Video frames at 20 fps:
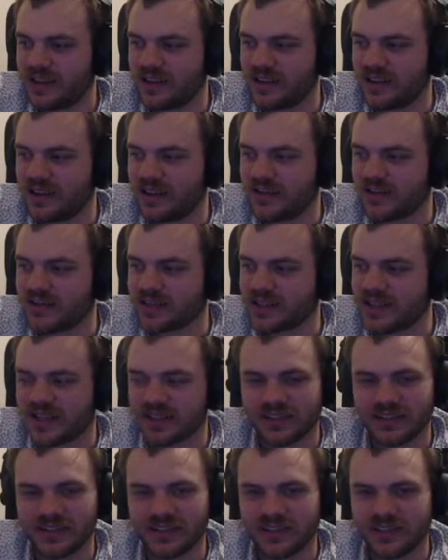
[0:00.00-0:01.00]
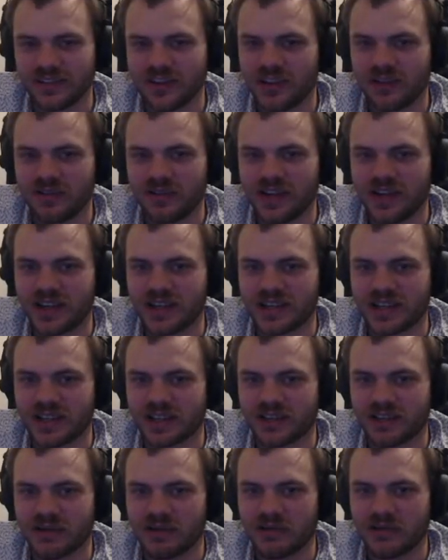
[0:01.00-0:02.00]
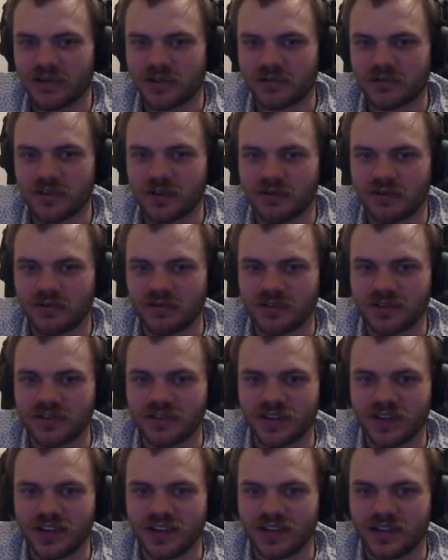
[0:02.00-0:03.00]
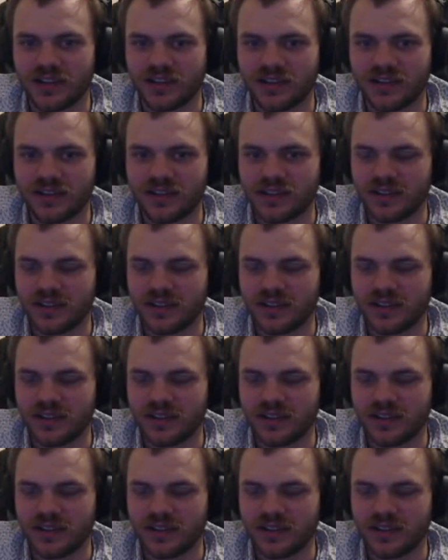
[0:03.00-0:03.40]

I was like, "No way!" It's like no one would do that, you know.